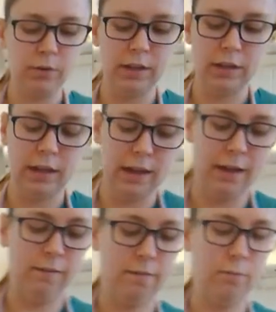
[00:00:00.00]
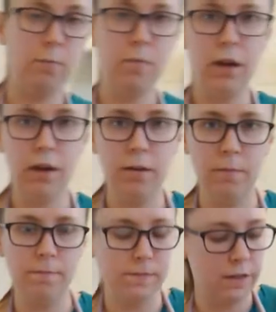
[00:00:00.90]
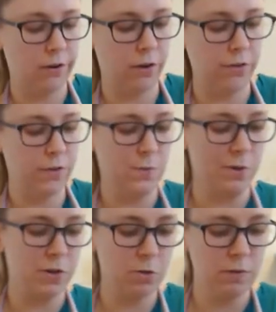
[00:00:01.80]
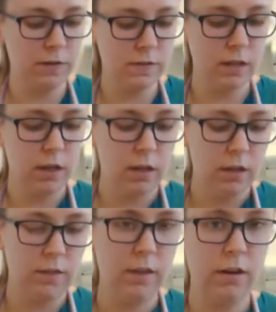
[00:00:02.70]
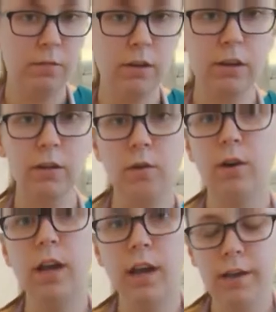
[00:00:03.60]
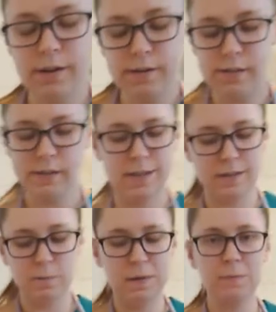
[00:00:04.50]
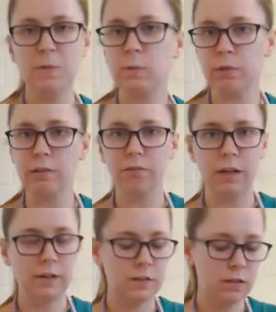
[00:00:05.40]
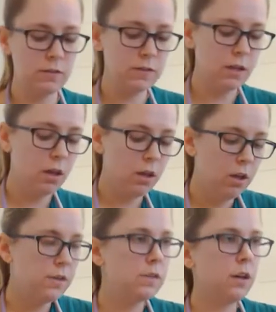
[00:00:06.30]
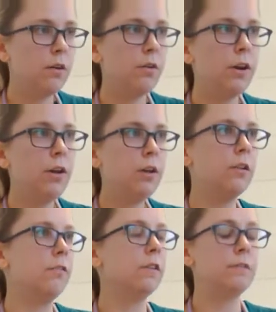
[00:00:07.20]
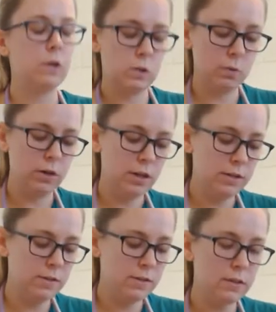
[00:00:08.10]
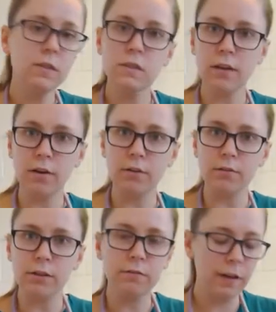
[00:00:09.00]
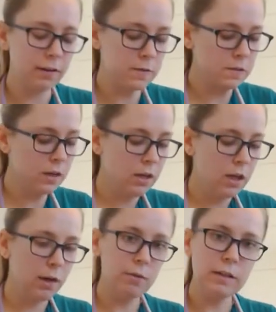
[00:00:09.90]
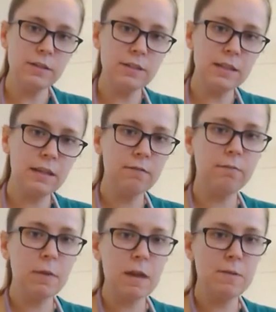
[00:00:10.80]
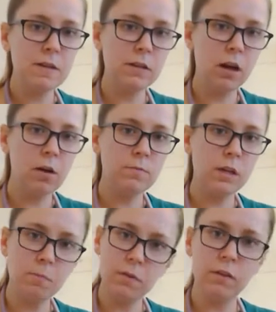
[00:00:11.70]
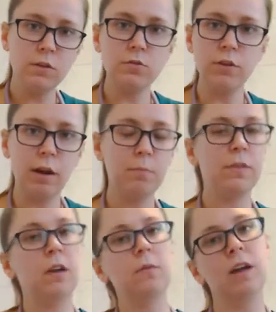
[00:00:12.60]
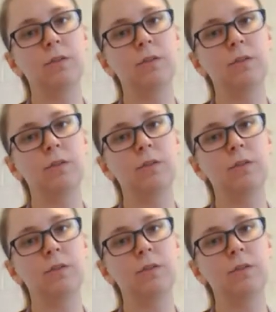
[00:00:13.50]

we have done all those measurements, then I'm gonna go ahead and assess baby's reflexes. So the first one is the startle reflex. I would just lift baby's arms up and then drop them. And I